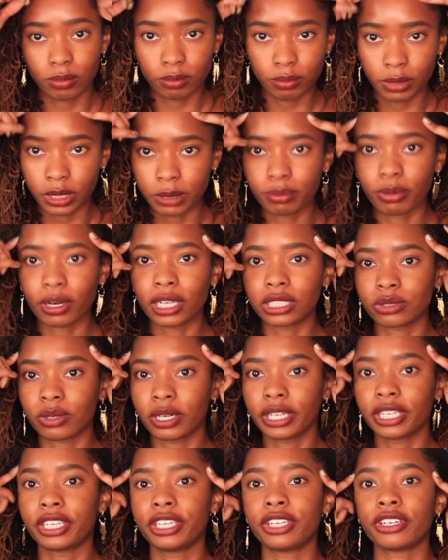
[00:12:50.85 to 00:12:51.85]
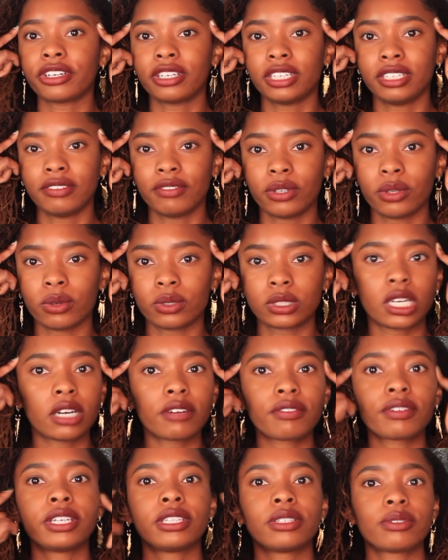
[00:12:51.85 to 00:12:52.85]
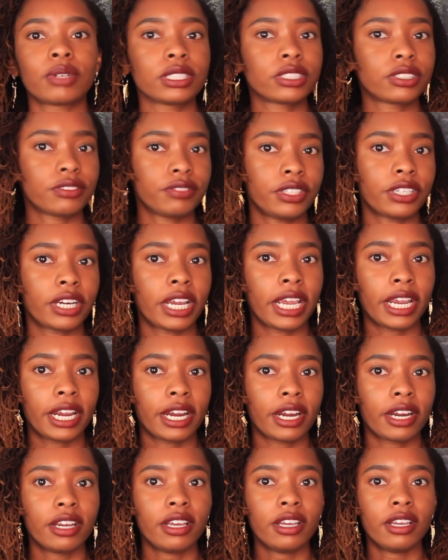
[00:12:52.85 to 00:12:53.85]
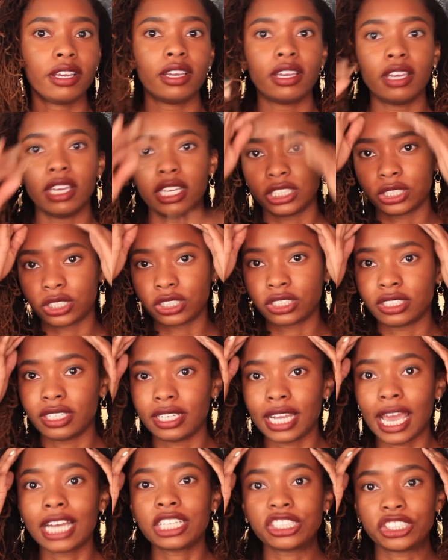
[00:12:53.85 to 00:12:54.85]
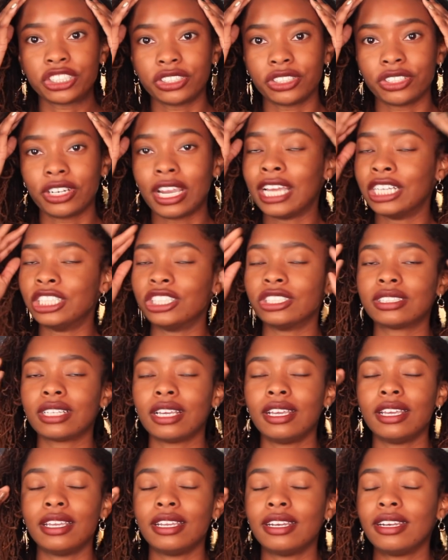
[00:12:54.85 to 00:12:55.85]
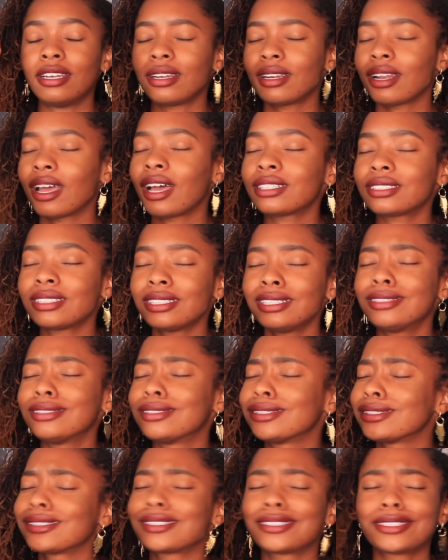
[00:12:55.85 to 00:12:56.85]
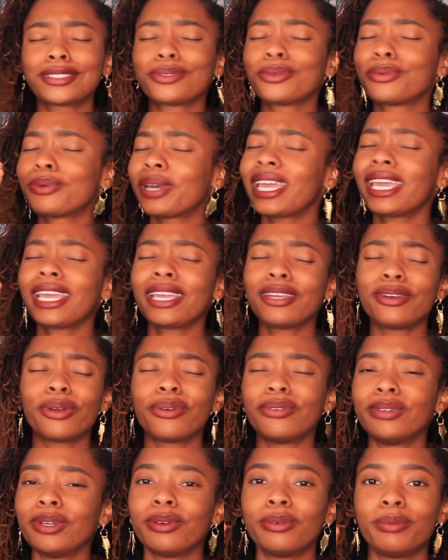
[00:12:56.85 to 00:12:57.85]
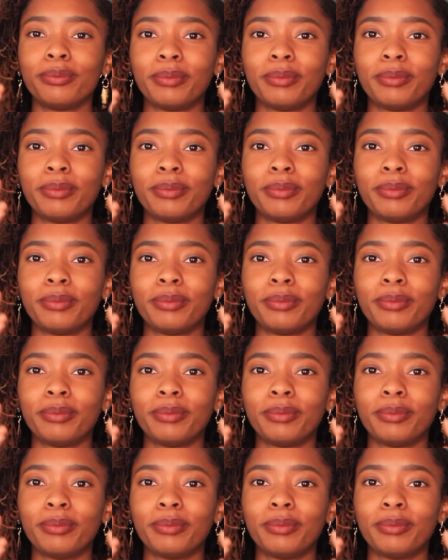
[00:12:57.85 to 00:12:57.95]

being pressed right here, even though it's covering the rest of your hair. It's snatching your edges, and not in the good way, no